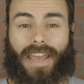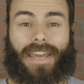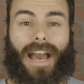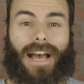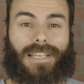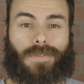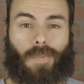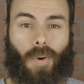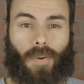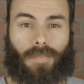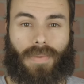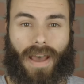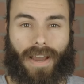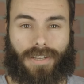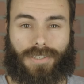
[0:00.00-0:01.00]
Hey guys, welcome
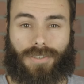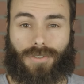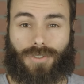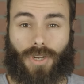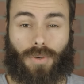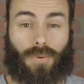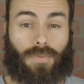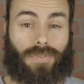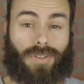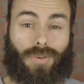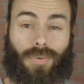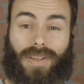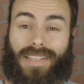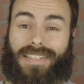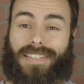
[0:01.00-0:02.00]
back to Shade
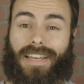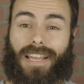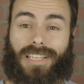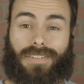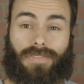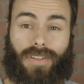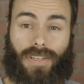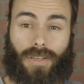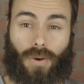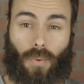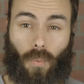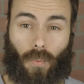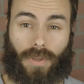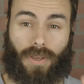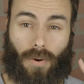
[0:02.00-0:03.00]
Review. In today's video,
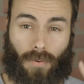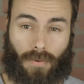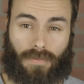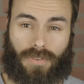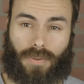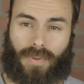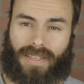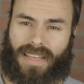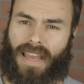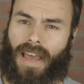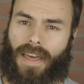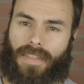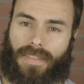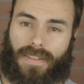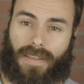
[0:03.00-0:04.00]
we are reviewing
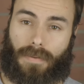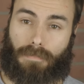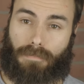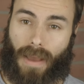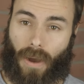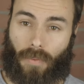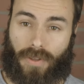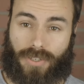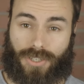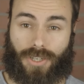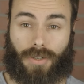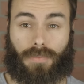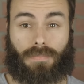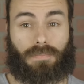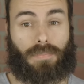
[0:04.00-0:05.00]
the Maui
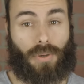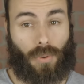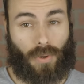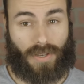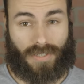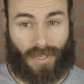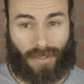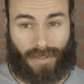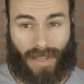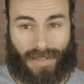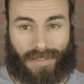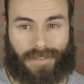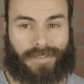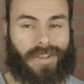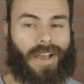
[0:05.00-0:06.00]
Jim Puka
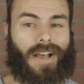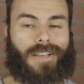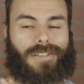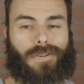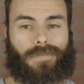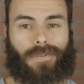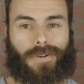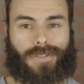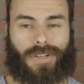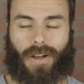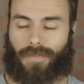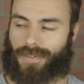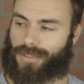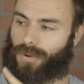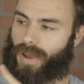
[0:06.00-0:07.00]
sunglasses. So first
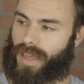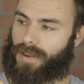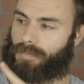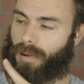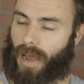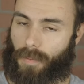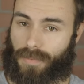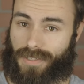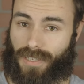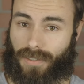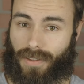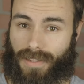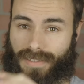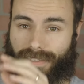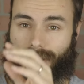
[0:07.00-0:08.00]
off, let's go ahead and pop these
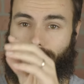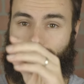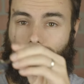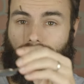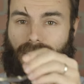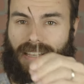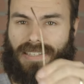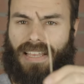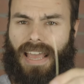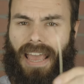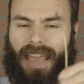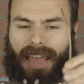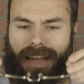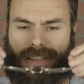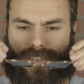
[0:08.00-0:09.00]
sunglasses on face
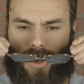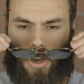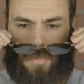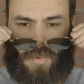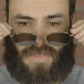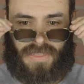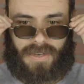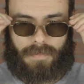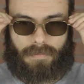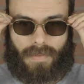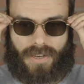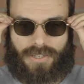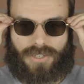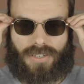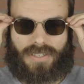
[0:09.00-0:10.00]
and talk about the
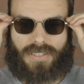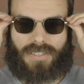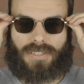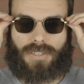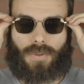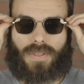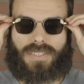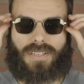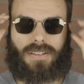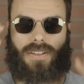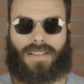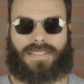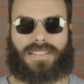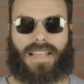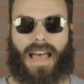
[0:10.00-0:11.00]
dimensions. So these
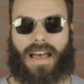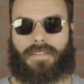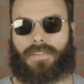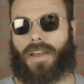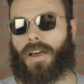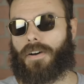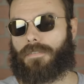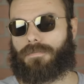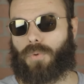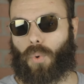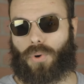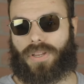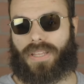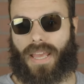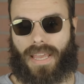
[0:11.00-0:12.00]
sunglasses have
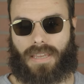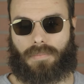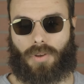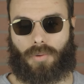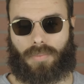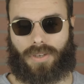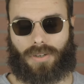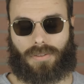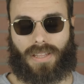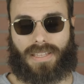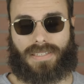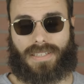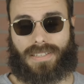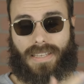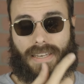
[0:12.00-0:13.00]
48 millimeter
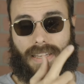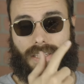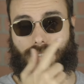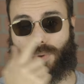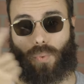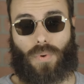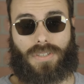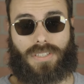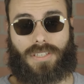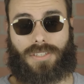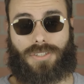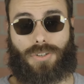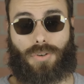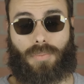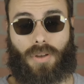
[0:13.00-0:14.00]
lenses and a 22